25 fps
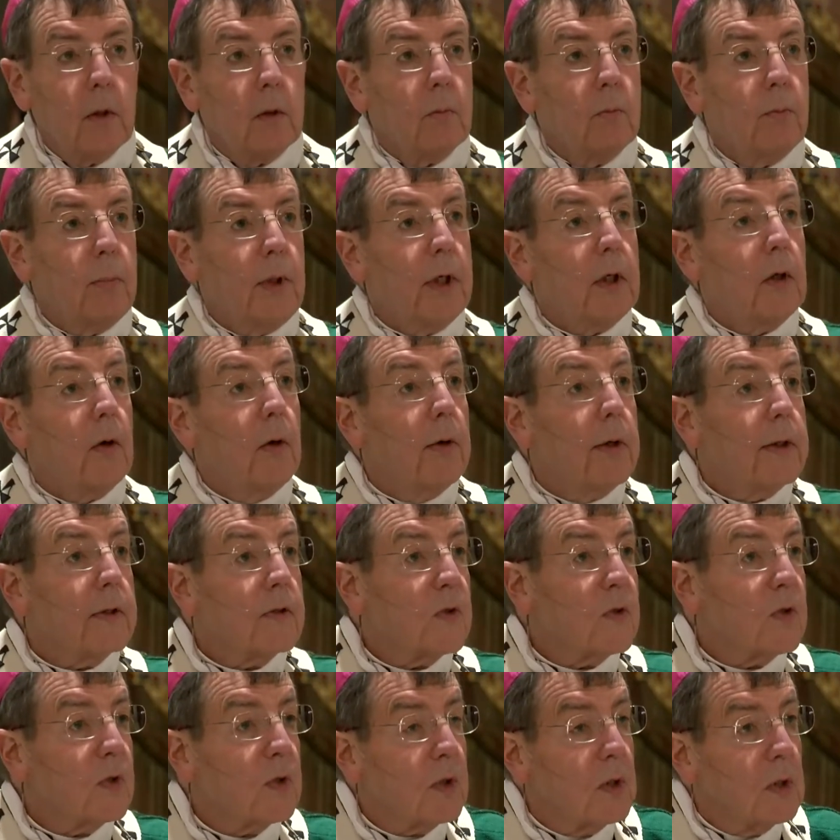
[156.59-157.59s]

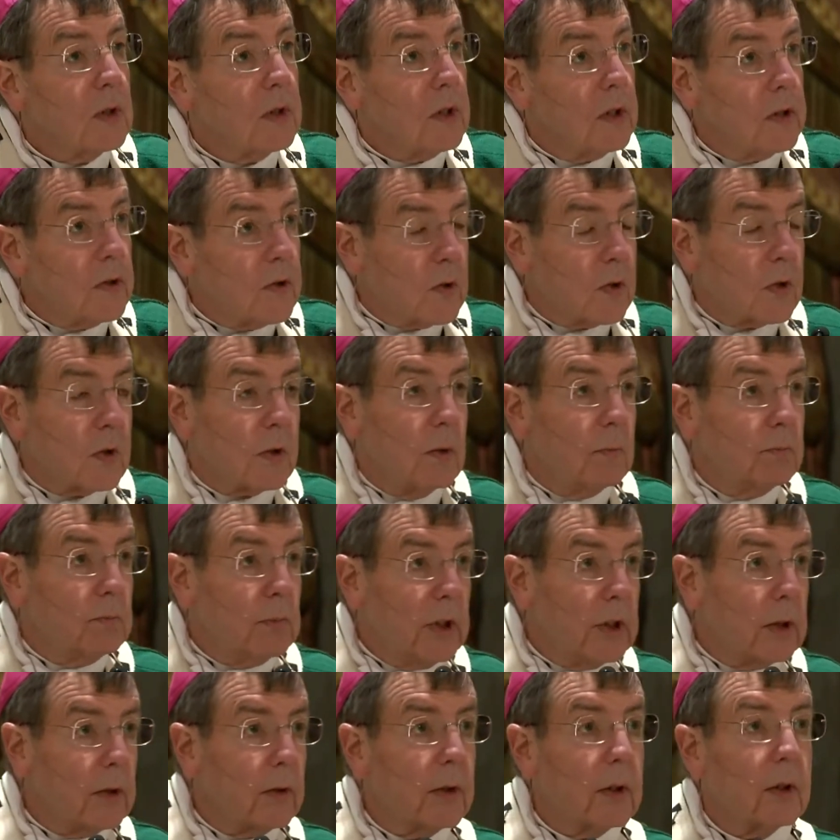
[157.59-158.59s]
because this
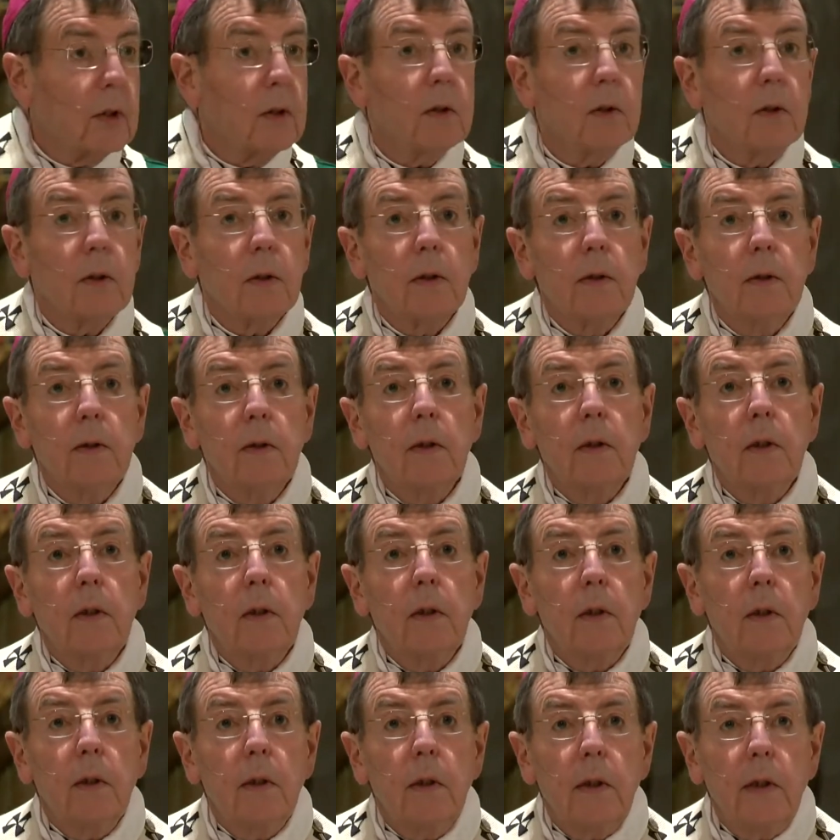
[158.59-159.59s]
miracle
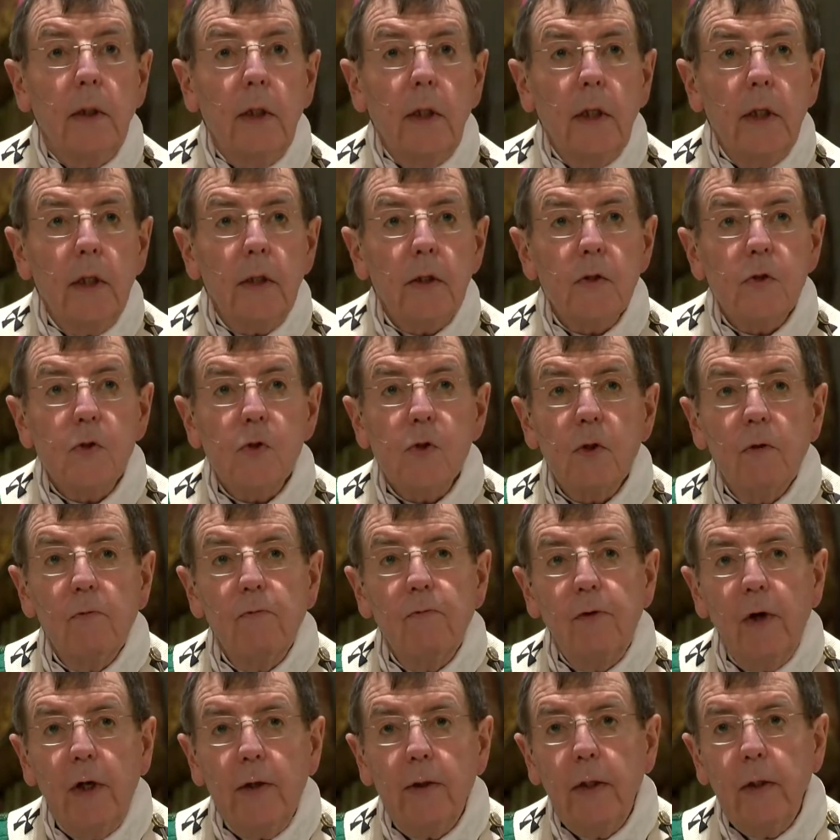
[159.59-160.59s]
is
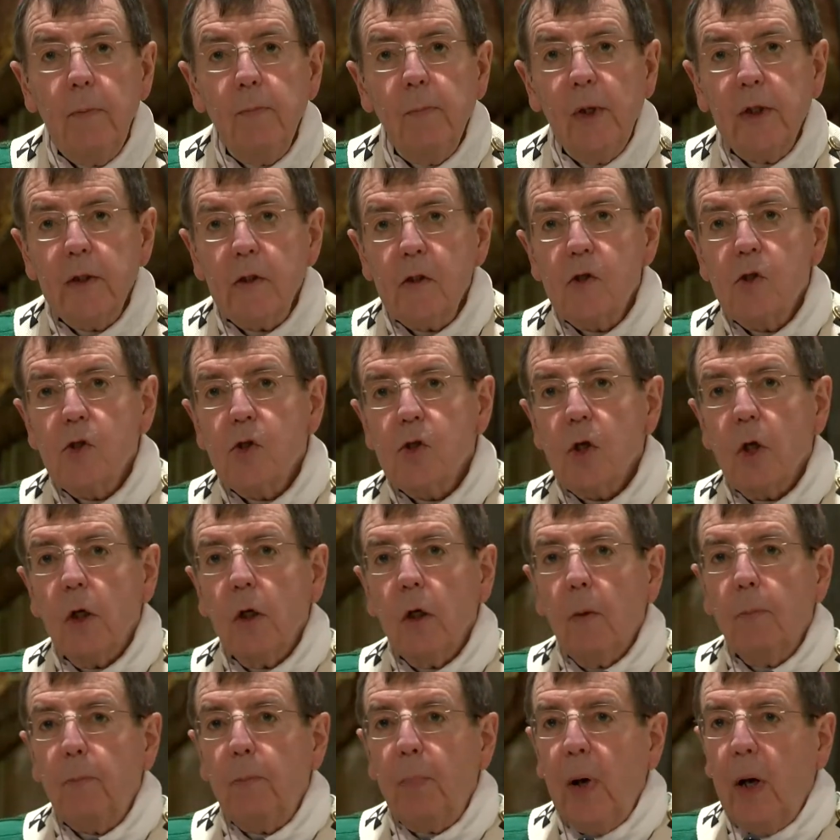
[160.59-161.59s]
very much
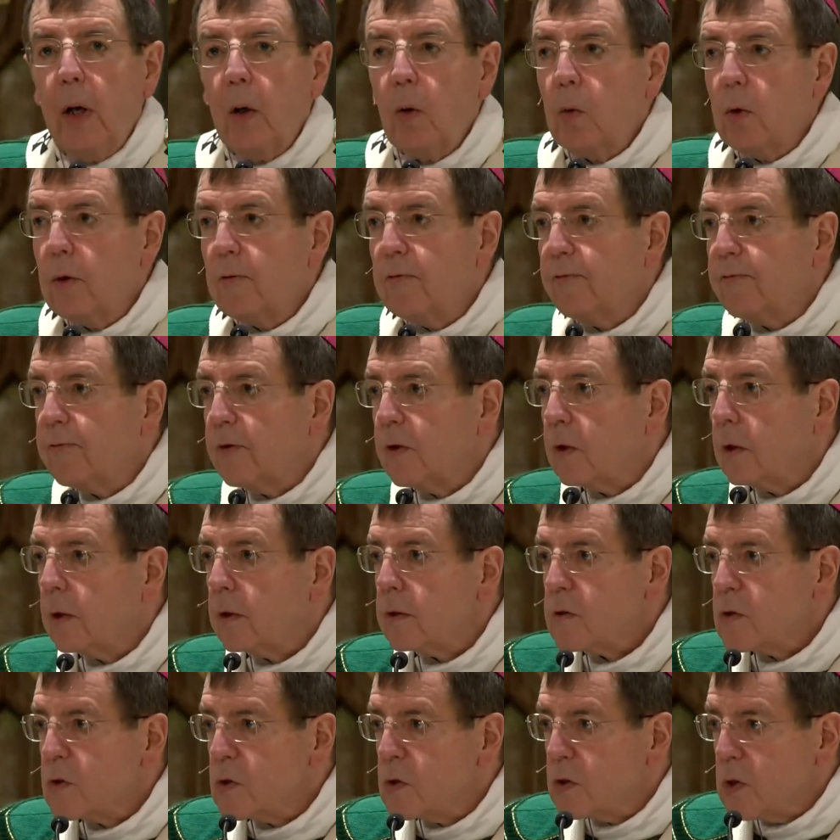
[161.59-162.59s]
a powerful
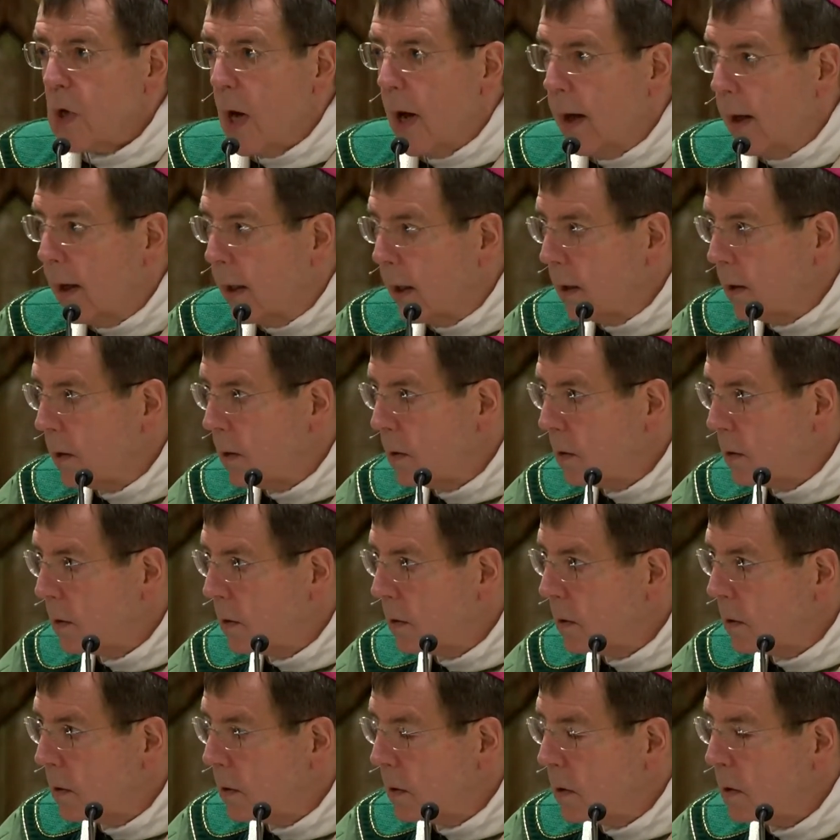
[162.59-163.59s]
sign.
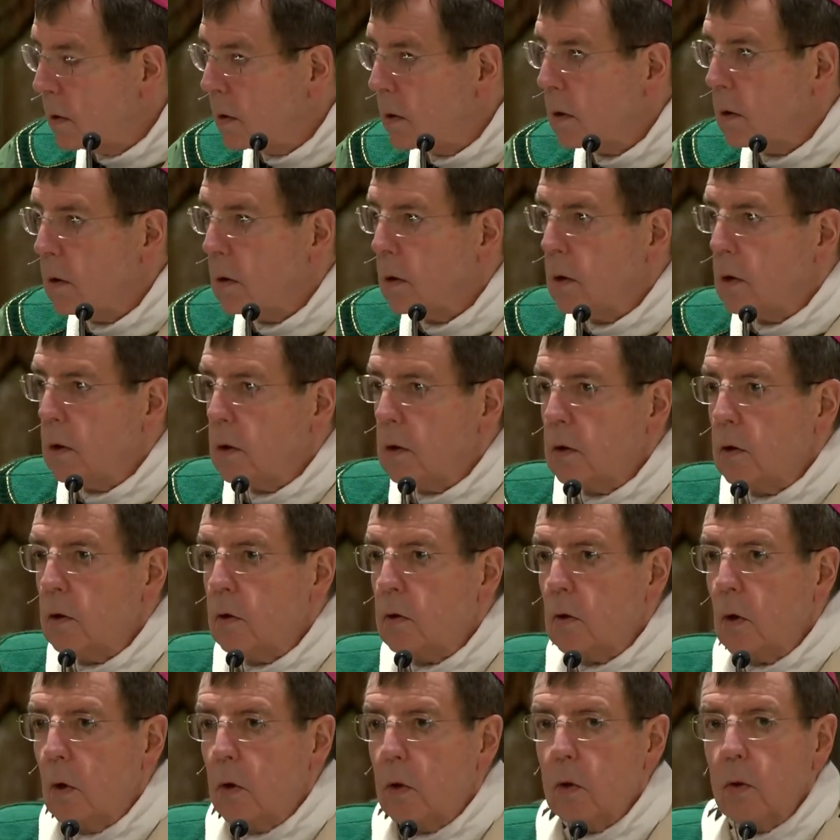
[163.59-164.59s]
You
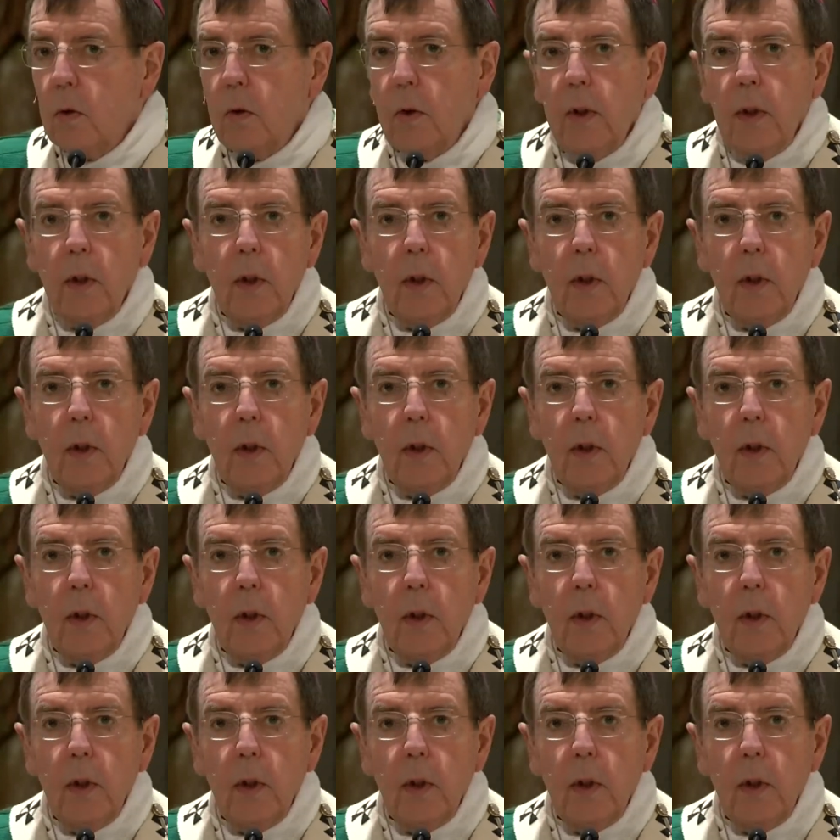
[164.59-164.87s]
know,